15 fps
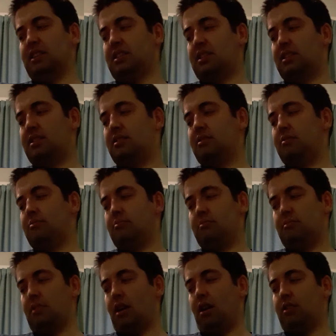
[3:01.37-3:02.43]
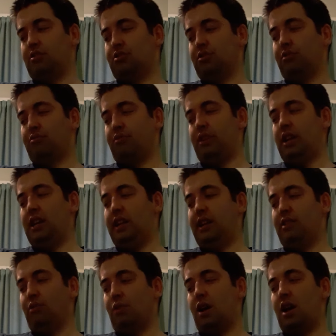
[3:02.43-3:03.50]
this horse should really
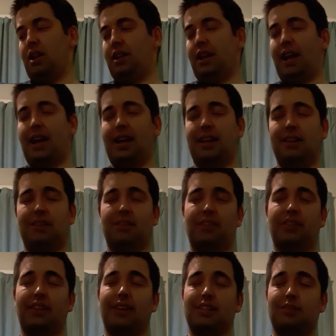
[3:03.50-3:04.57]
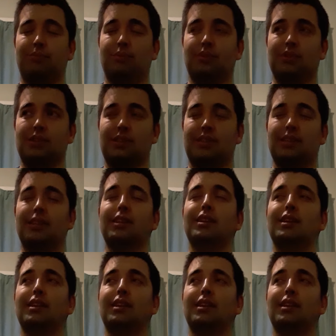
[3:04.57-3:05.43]
go on, and I suppose